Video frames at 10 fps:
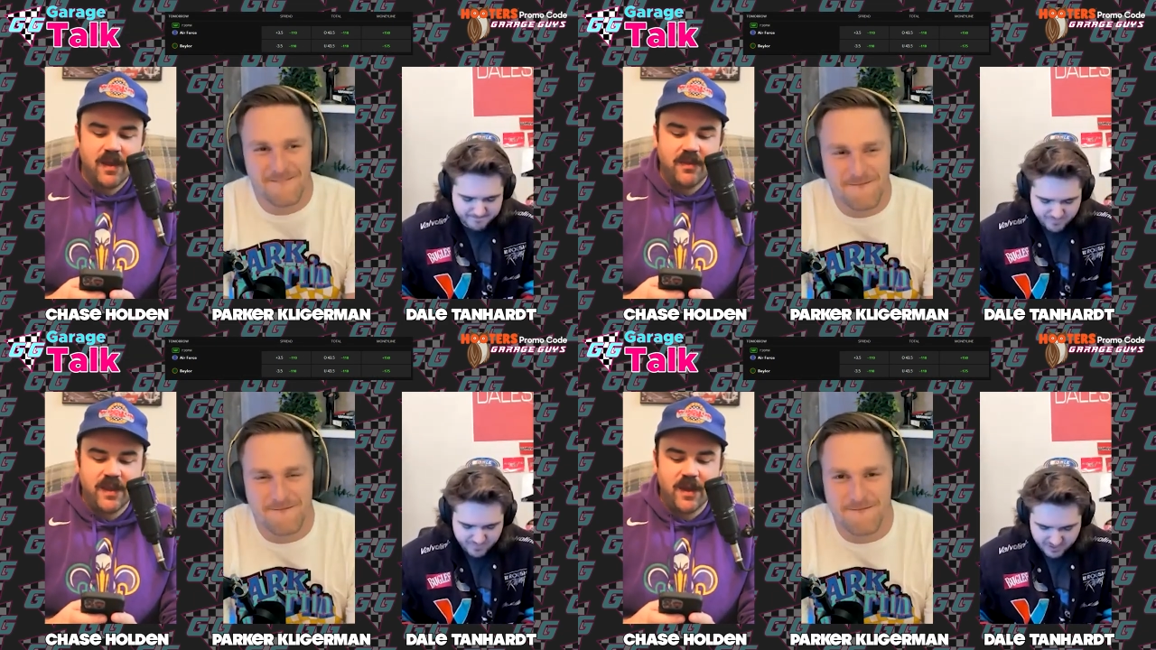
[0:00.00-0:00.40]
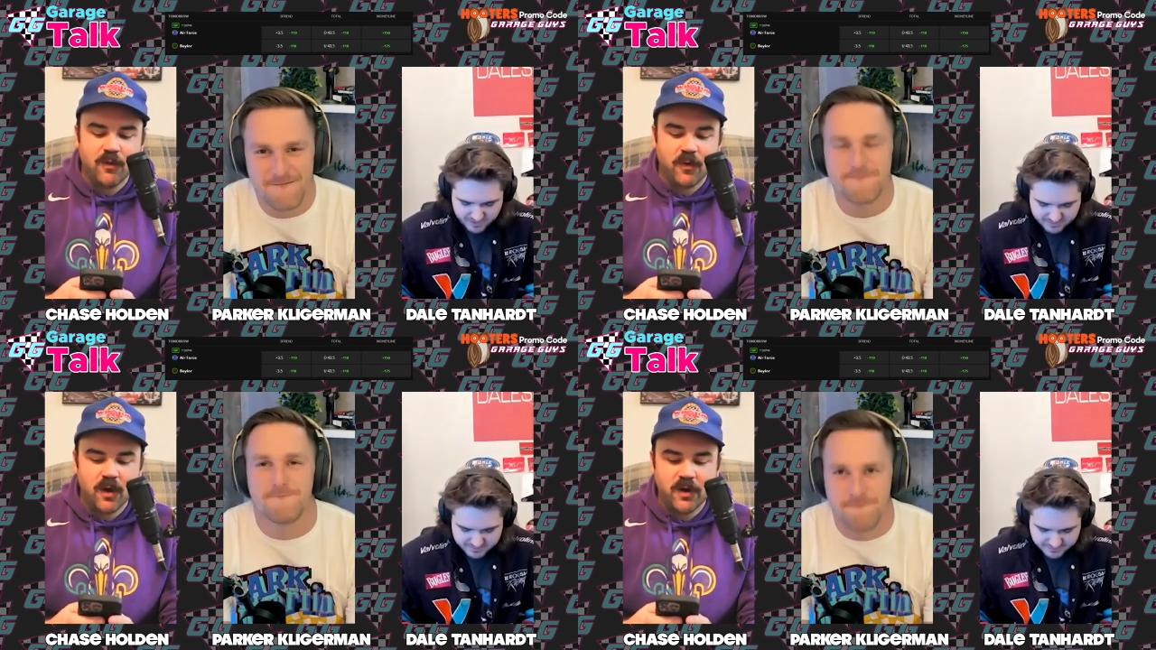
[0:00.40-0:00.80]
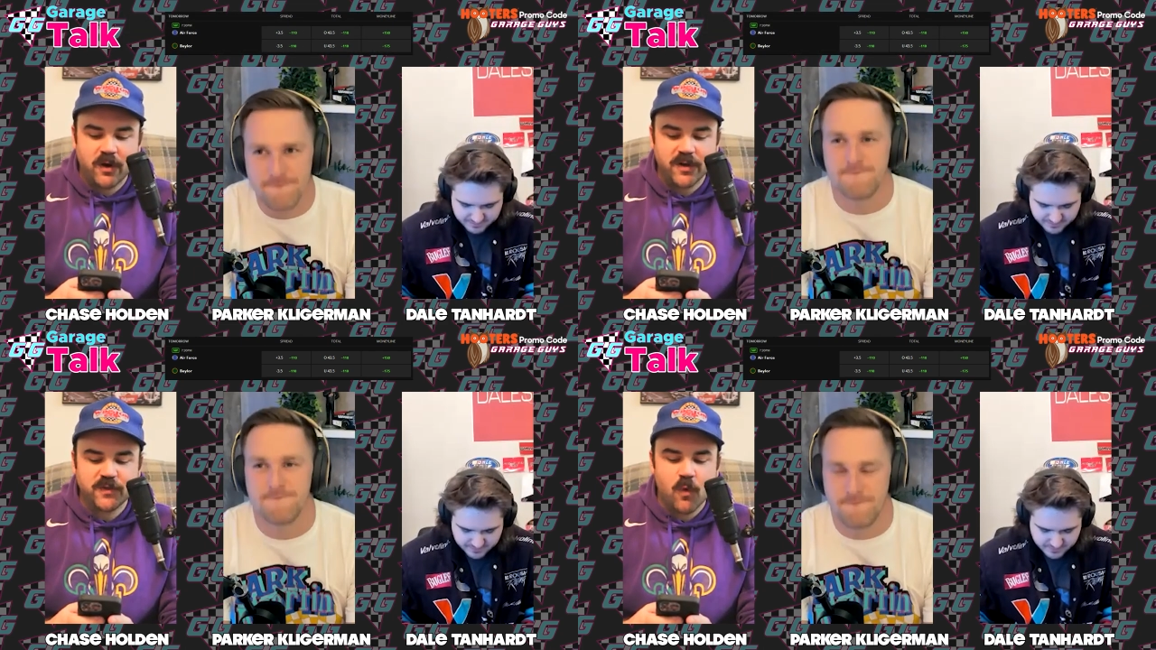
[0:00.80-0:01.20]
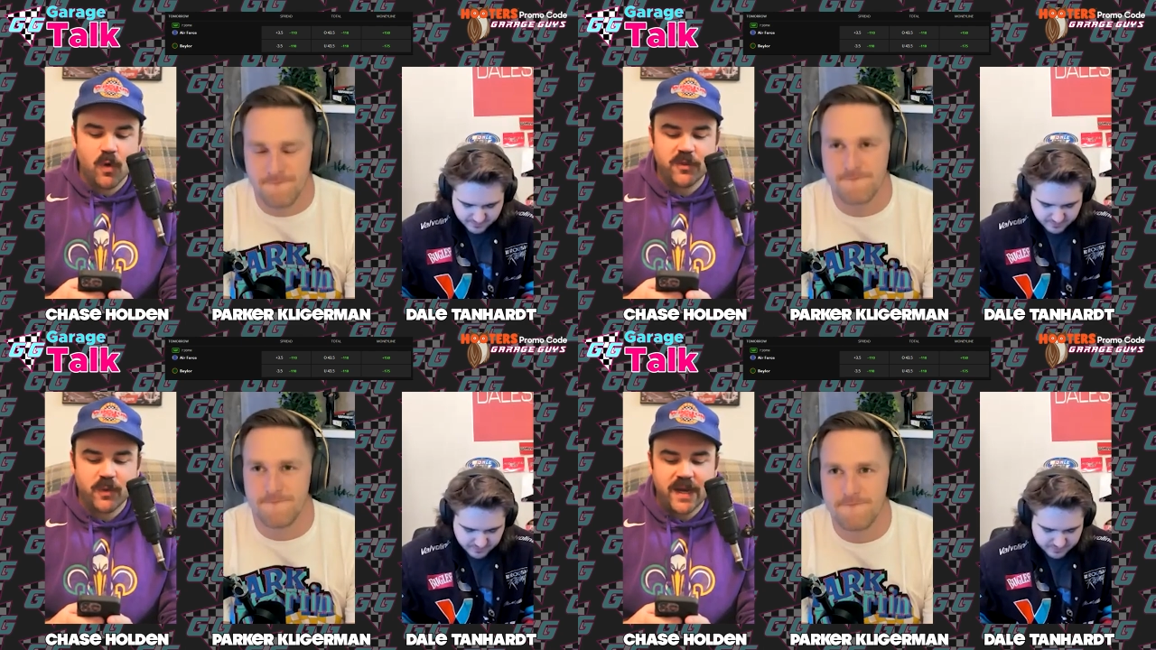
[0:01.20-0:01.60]
Speaker 1: The over under is
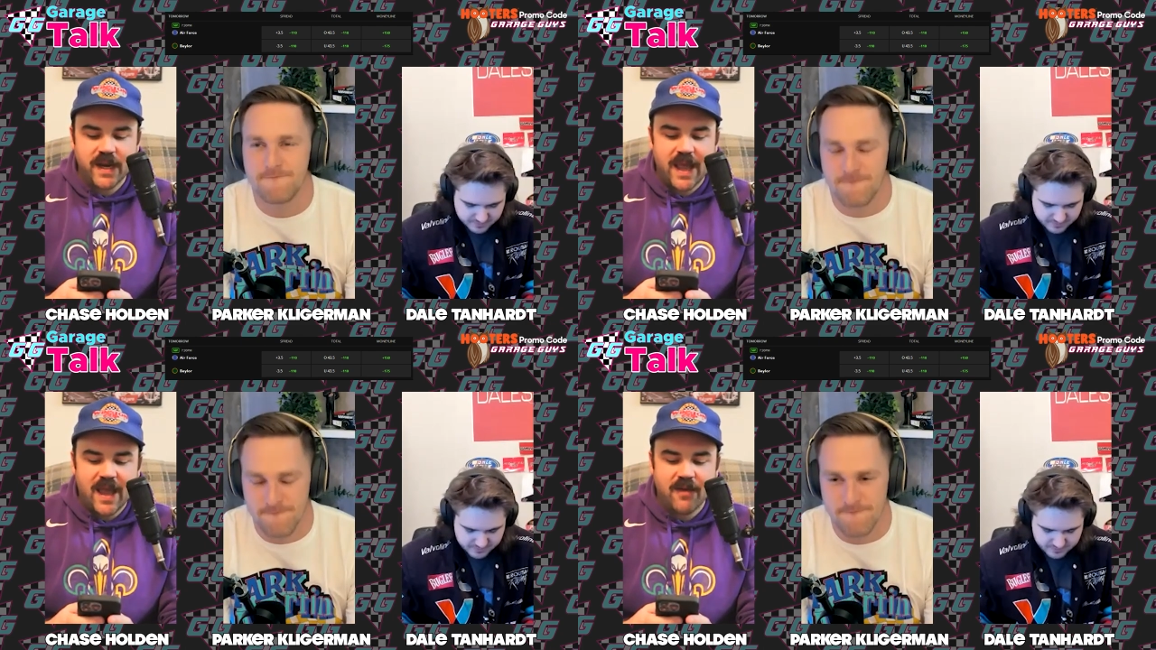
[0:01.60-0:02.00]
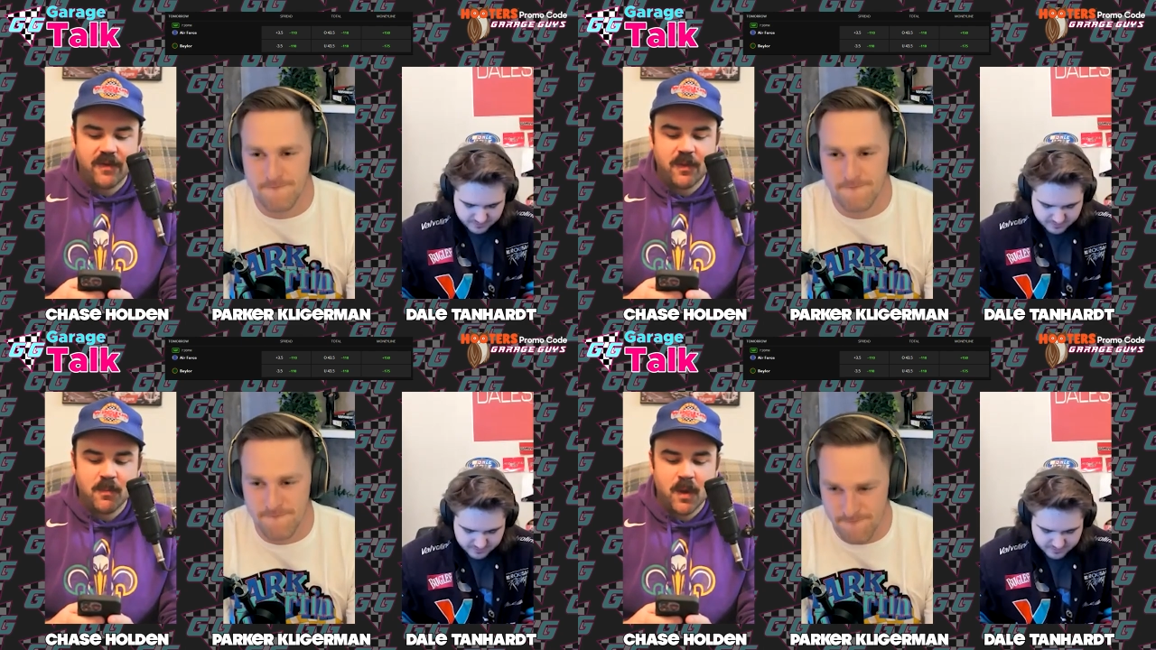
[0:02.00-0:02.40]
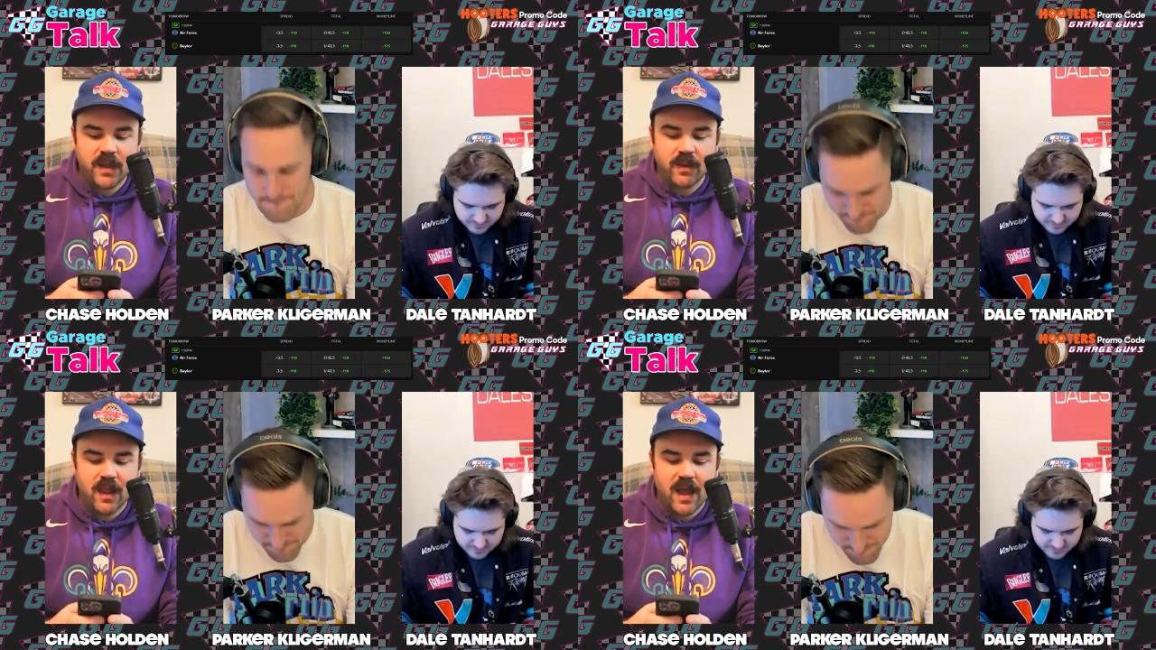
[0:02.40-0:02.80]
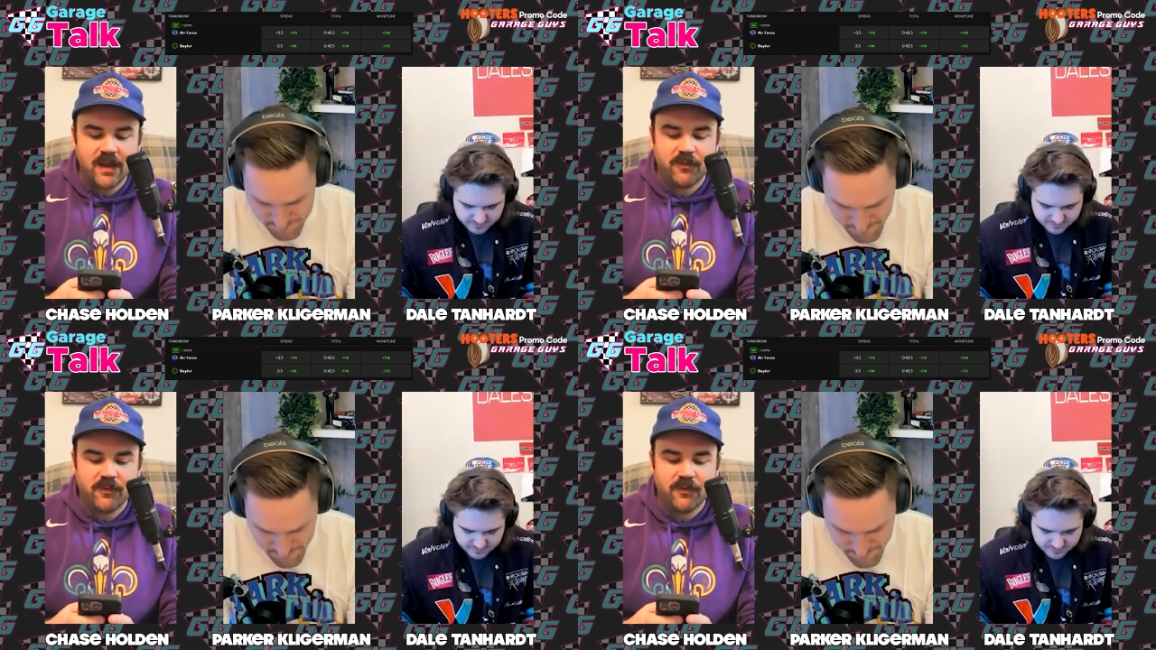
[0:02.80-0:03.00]
43 and a half. And the money line for